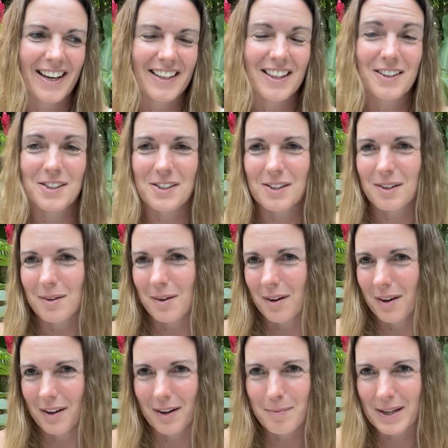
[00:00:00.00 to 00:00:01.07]
There's
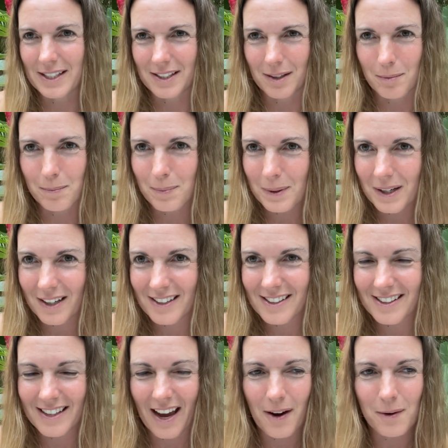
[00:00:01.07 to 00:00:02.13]
amazing
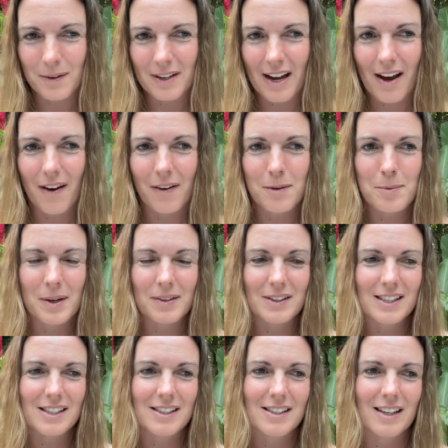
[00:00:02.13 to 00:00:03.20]
books out now about
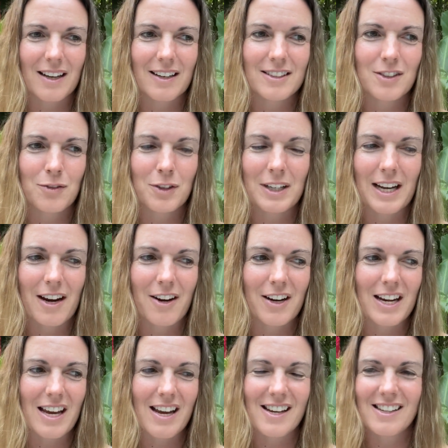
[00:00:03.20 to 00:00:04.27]
these different
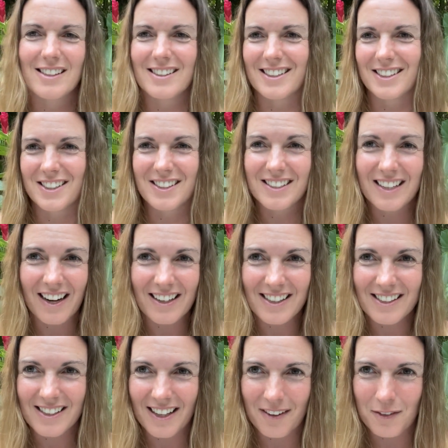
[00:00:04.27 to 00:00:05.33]
areas and
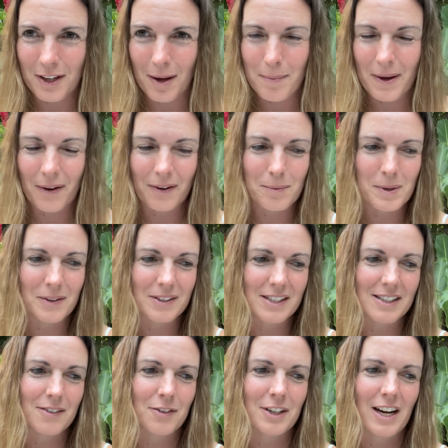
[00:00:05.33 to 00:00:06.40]
studies that have come out about these
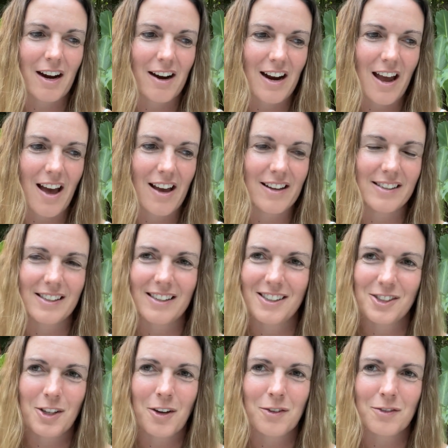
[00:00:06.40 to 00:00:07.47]
different areas, and
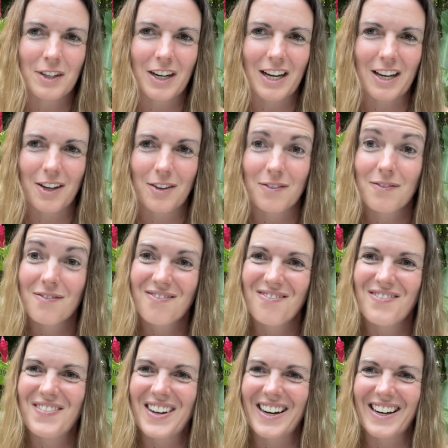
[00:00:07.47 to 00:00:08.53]
it's all very,
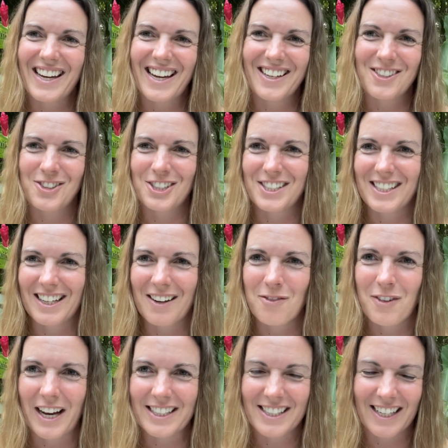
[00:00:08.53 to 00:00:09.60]
very interesting and
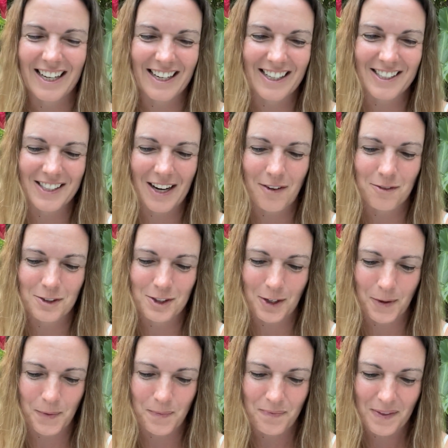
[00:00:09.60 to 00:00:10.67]
fascinating stuff.
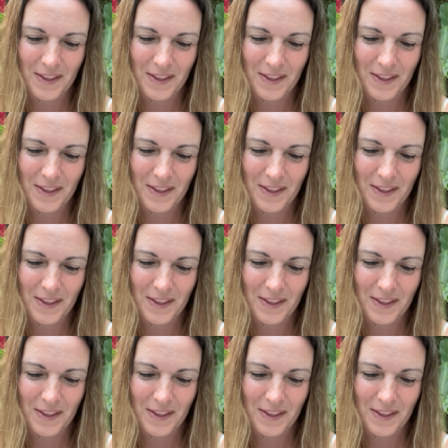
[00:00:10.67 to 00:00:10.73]
So